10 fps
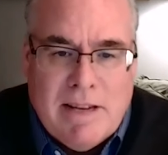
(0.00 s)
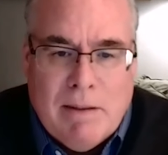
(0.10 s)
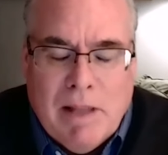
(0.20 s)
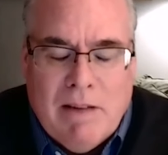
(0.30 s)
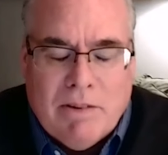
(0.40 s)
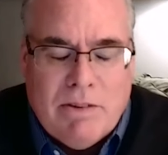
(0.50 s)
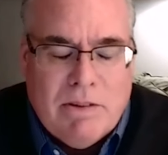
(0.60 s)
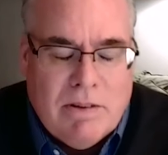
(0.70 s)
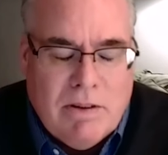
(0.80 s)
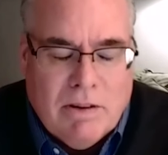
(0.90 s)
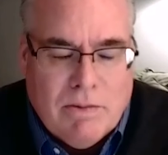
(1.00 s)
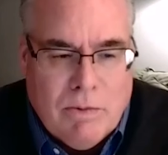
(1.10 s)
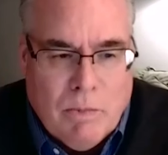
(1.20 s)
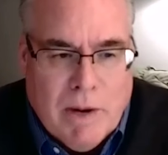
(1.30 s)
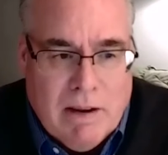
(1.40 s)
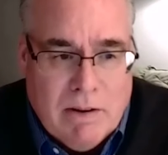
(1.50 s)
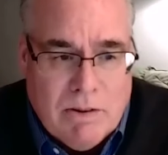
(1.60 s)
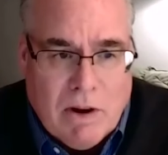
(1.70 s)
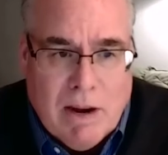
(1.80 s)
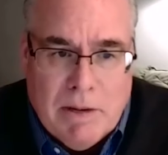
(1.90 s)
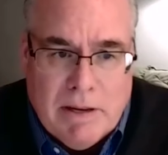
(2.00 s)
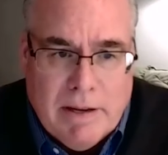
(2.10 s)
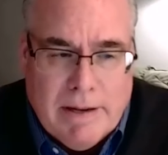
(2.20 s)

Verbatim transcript: same level to, you know, the way you described it.